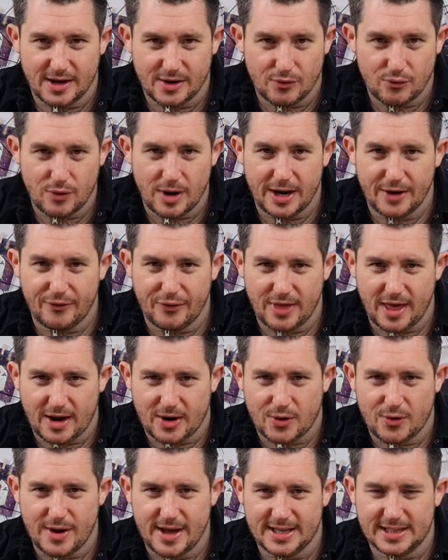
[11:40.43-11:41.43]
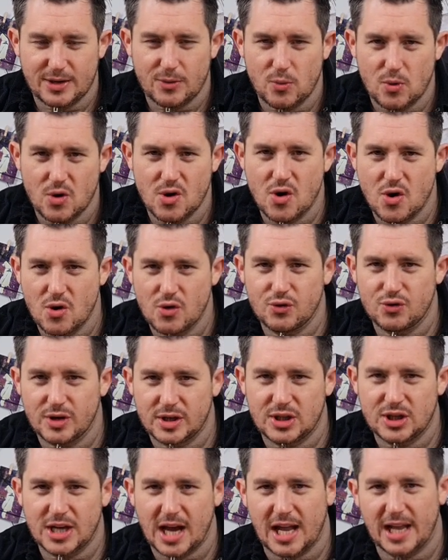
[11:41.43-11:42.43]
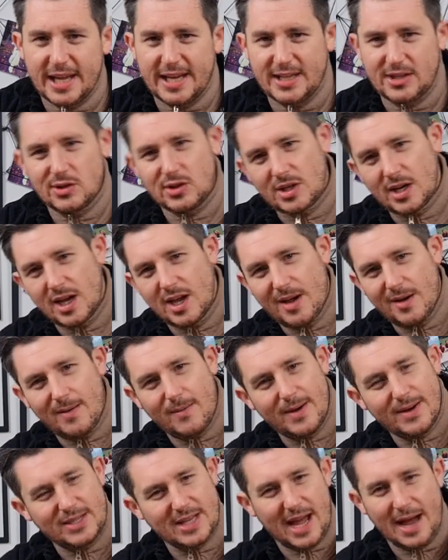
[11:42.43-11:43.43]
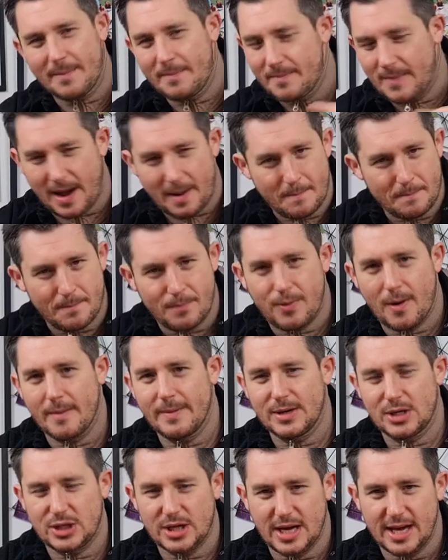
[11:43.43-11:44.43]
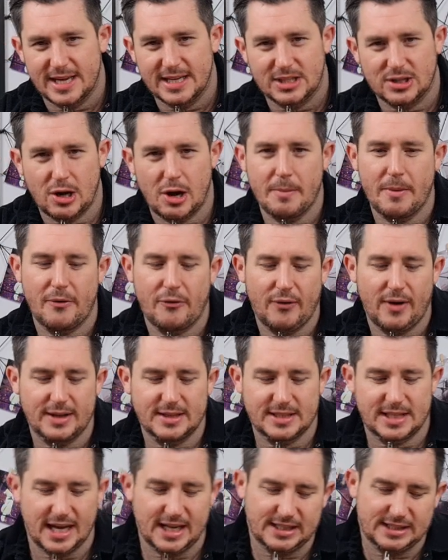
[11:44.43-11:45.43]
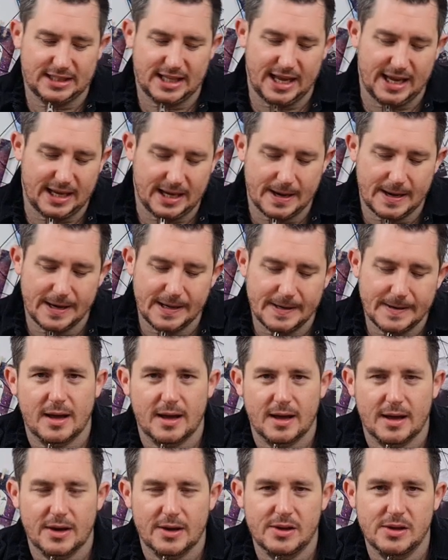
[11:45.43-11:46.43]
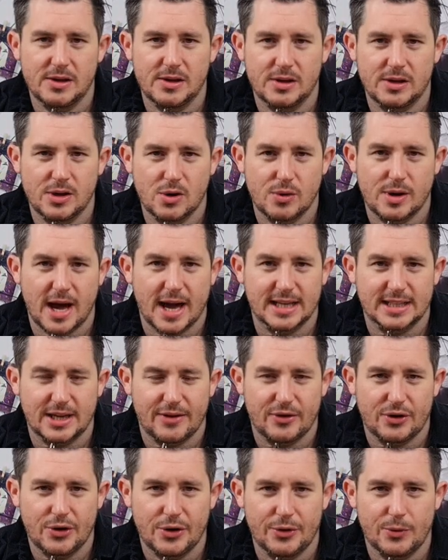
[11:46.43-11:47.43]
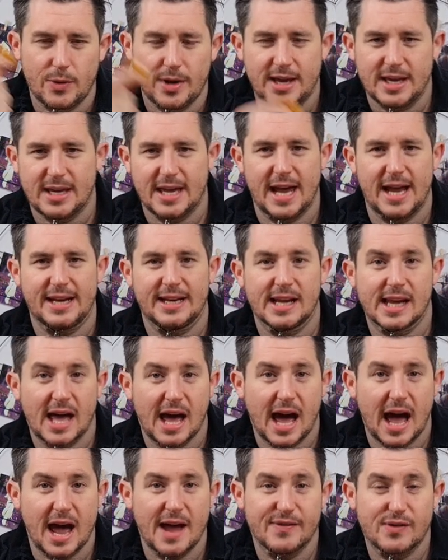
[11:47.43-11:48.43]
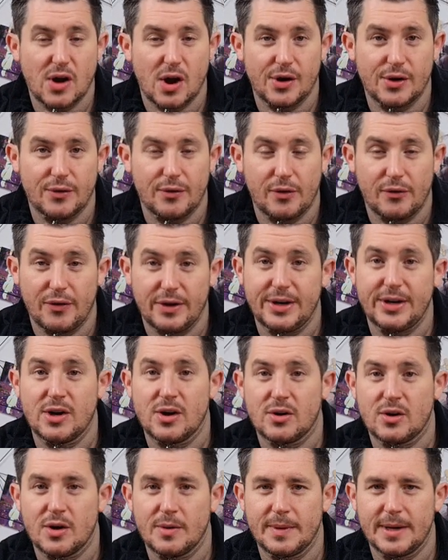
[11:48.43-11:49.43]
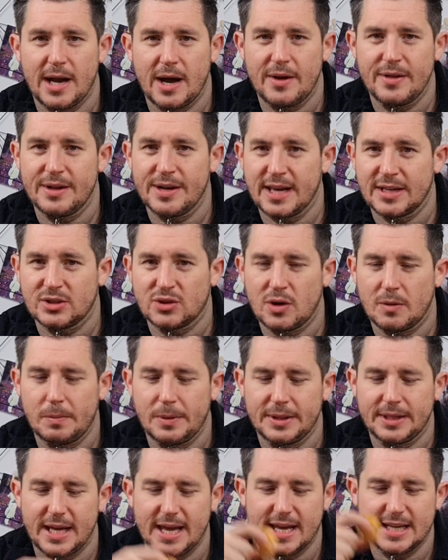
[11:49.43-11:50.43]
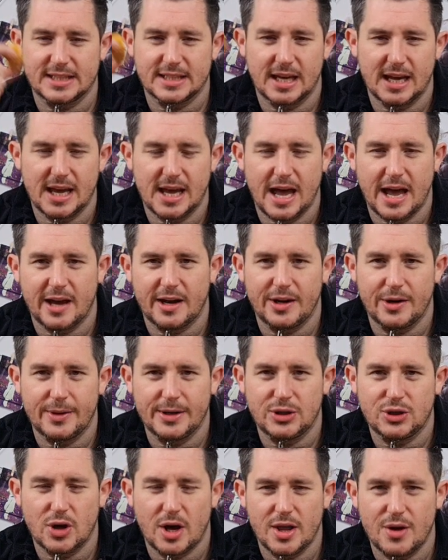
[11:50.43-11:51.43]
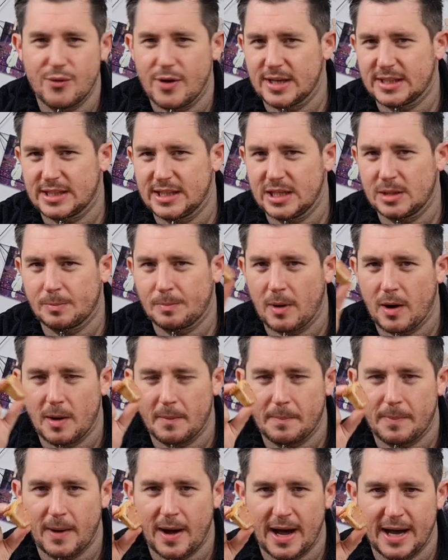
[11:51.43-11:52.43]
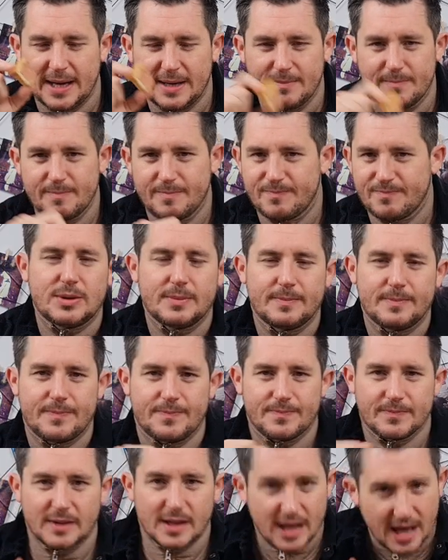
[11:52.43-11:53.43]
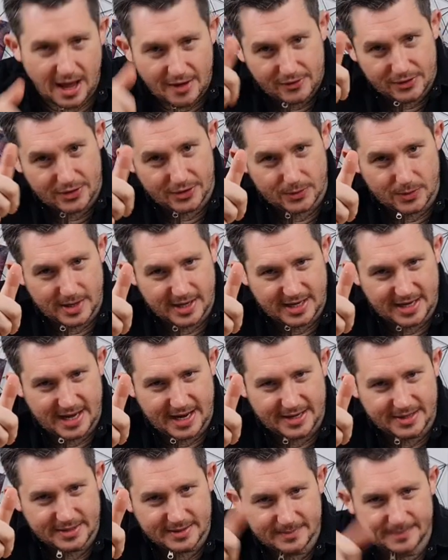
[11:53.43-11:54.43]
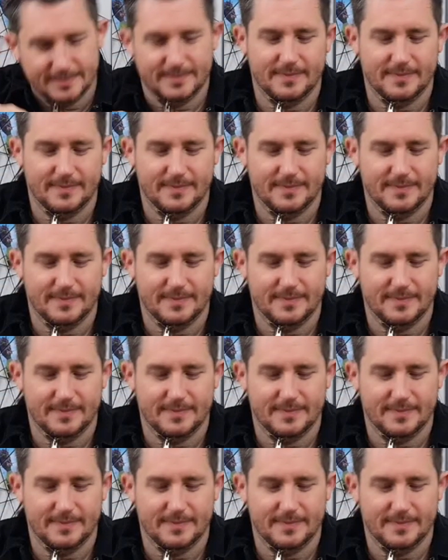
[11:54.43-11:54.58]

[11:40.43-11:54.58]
Ready for that crazy 100 challenge, which I promise you, it's going to be fantastic. You guys have a good weekend. I've got another video coming out in the next couple of days. I'm going to enjoy the rest of this pork pie. Have a good weekend.